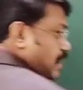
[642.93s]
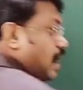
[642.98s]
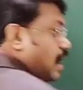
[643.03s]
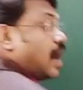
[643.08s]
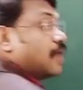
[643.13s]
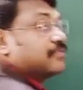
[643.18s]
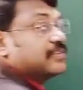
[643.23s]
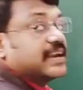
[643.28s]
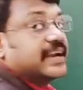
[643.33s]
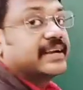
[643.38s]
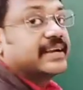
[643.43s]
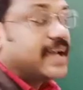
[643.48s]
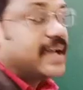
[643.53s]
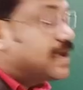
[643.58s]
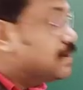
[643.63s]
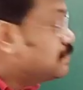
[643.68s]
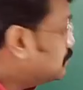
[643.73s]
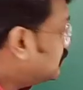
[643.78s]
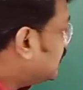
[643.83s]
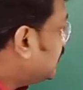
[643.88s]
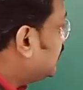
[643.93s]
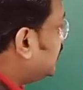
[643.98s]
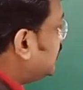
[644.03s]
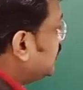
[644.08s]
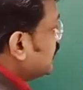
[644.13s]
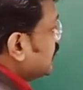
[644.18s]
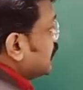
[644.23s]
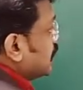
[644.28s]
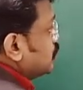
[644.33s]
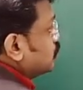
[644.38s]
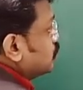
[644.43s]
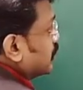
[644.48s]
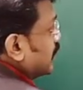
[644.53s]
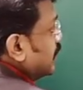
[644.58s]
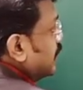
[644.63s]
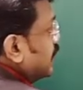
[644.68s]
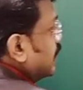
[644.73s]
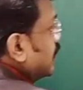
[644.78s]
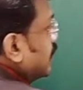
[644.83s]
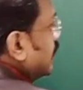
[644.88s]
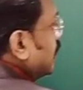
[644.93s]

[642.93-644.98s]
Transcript: After a time t, you can